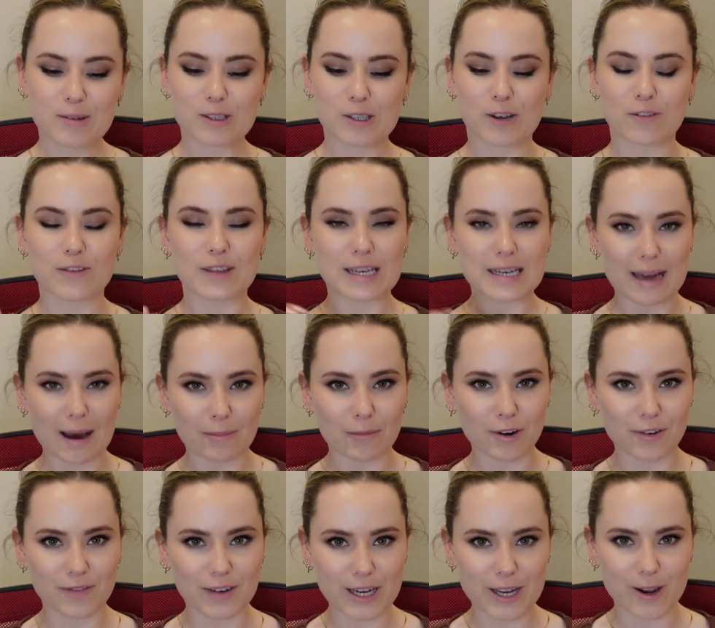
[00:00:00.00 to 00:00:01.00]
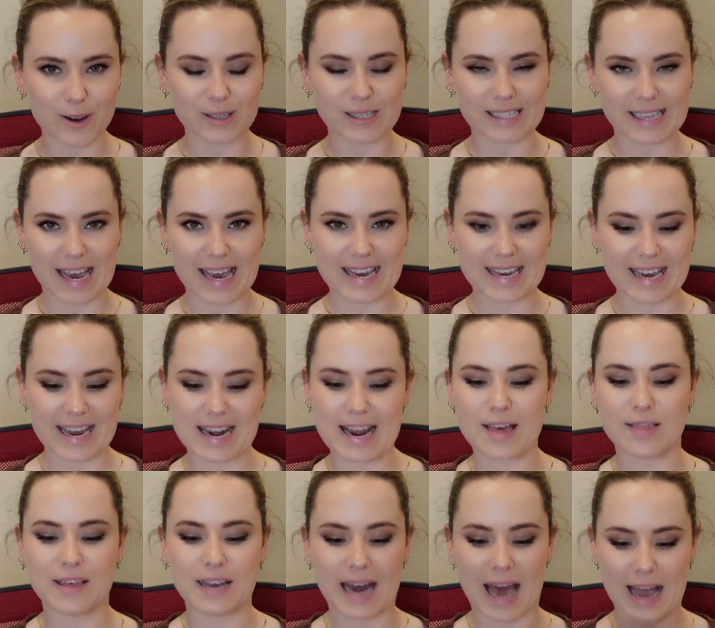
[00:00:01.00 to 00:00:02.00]
So for the number of videos
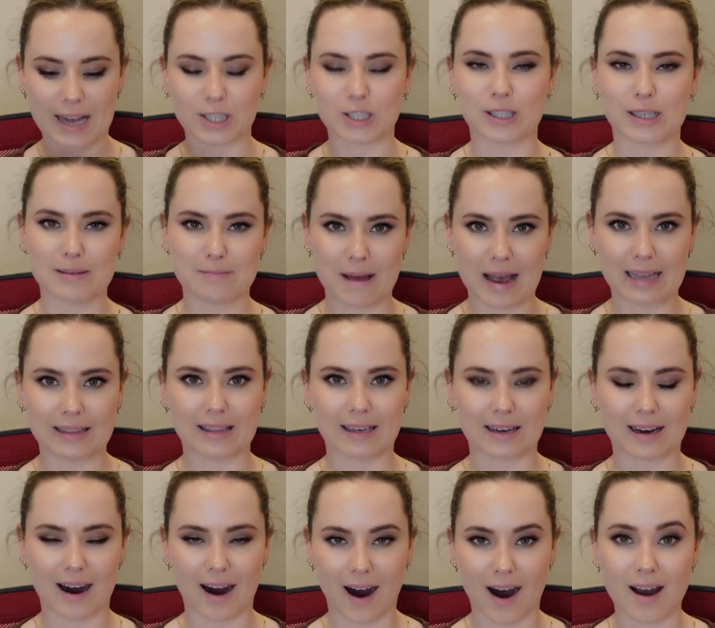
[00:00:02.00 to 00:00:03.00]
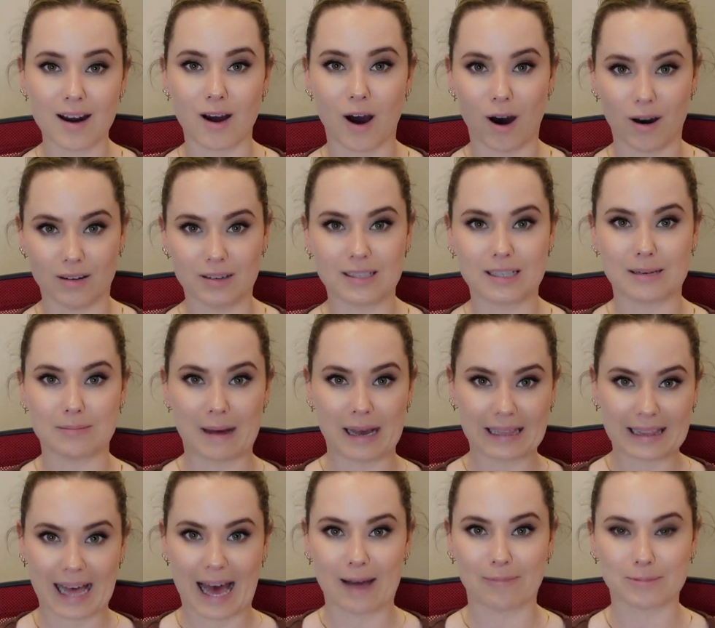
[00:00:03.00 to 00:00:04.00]
taken that actually made the cut onto my
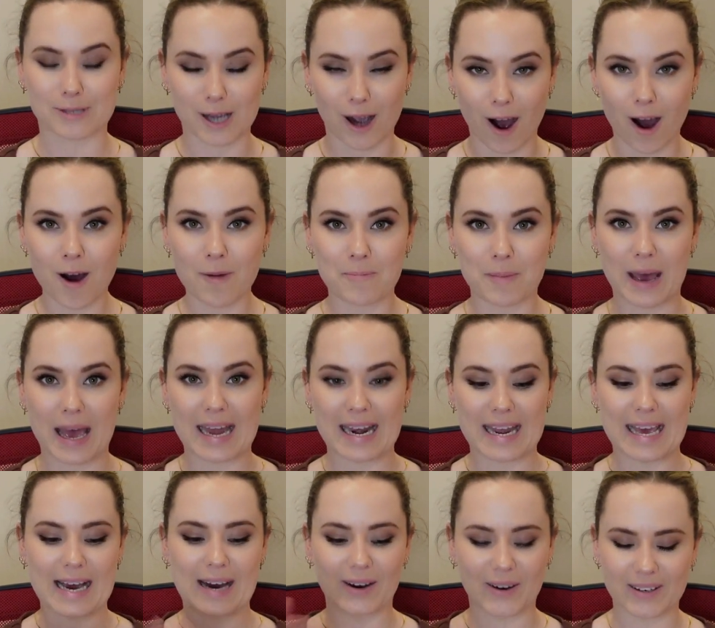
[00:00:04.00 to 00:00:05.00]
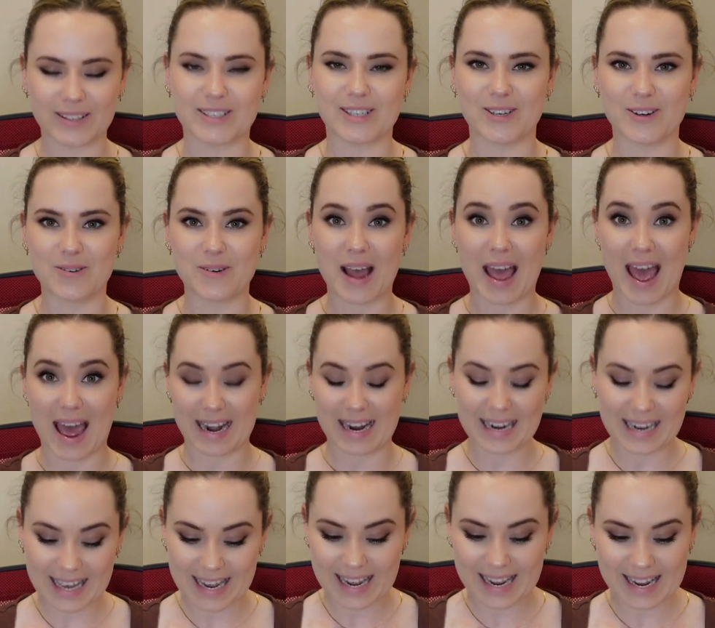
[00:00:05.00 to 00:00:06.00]
laptop and onto
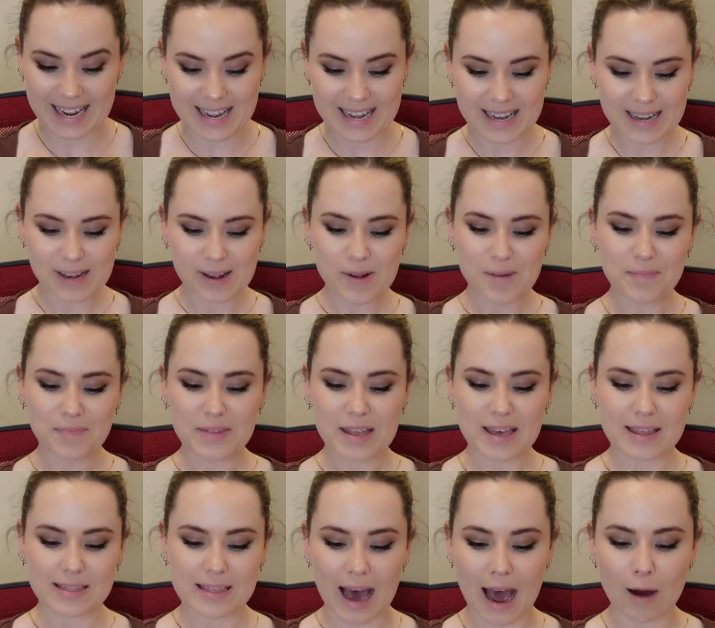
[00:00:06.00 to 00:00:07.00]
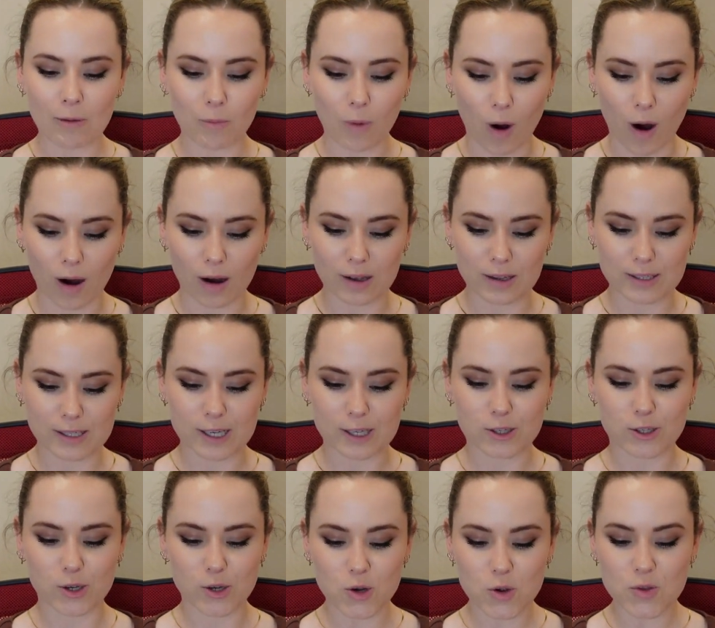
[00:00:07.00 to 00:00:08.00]
editing, that was
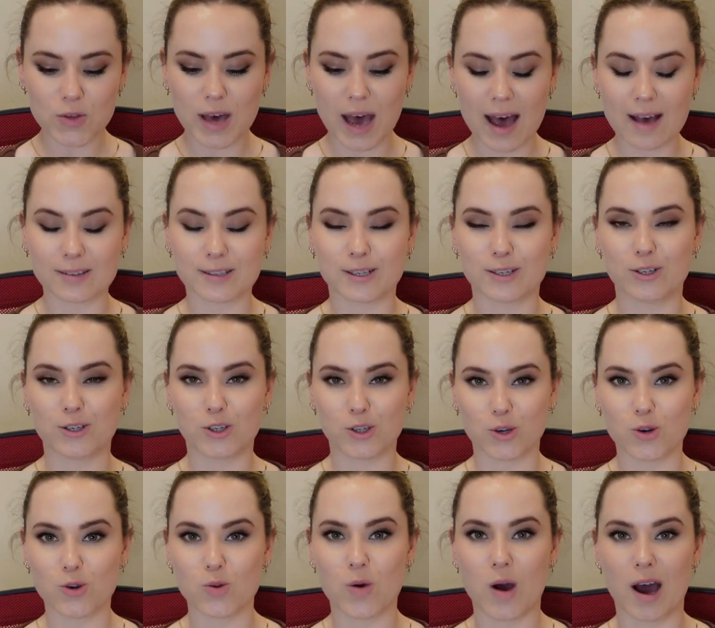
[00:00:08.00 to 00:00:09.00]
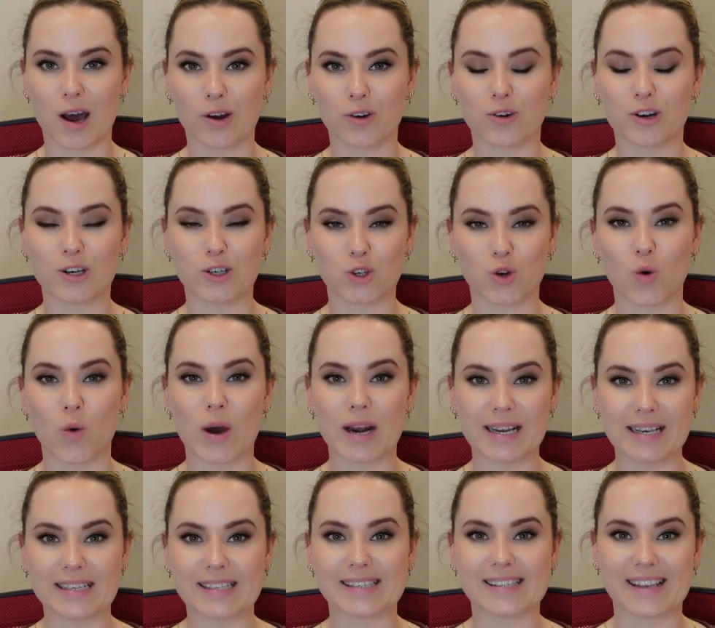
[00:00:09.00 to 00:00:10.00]

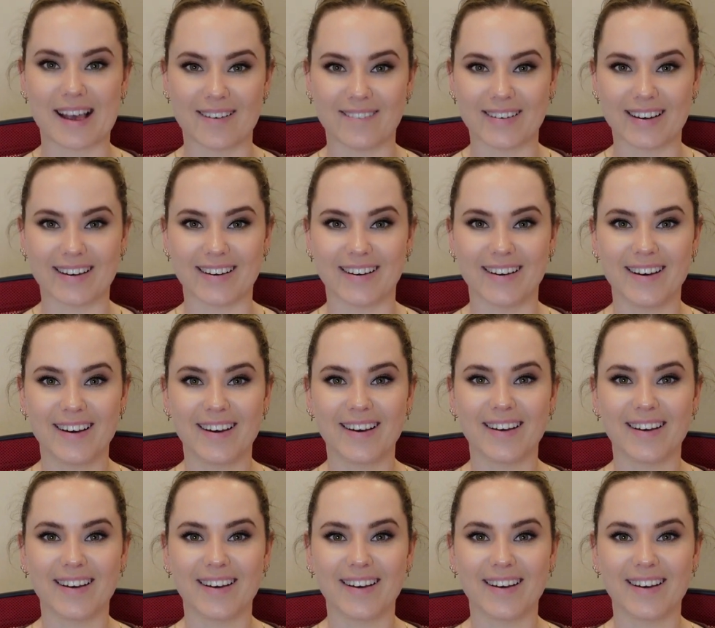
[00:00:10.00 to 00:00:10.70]
2,227